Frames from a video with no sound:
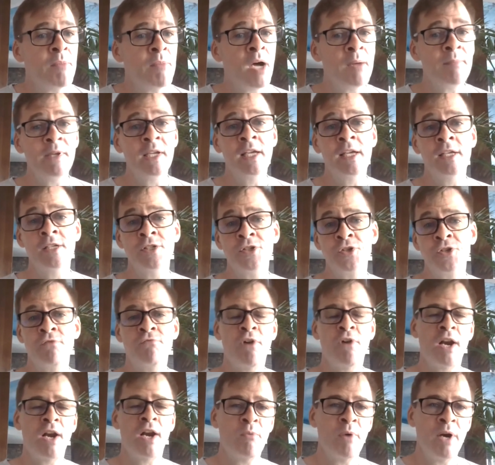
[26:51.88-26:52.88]
It might be kids
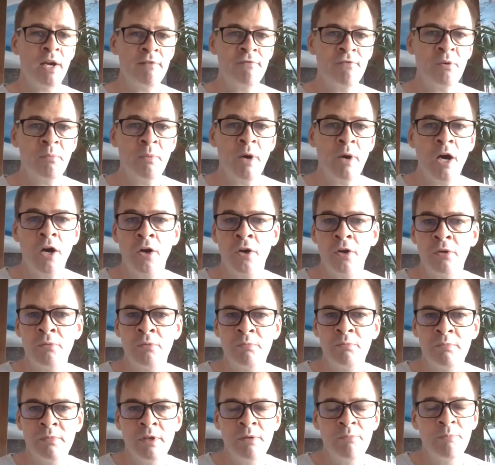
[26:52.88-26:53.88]
who run away from
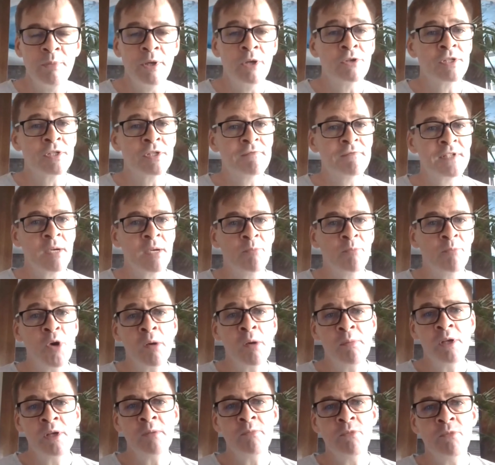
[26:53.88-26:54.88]
home because of some
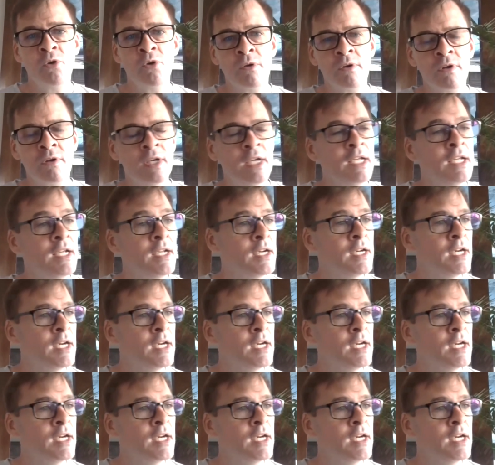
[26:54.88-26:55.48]
problem, or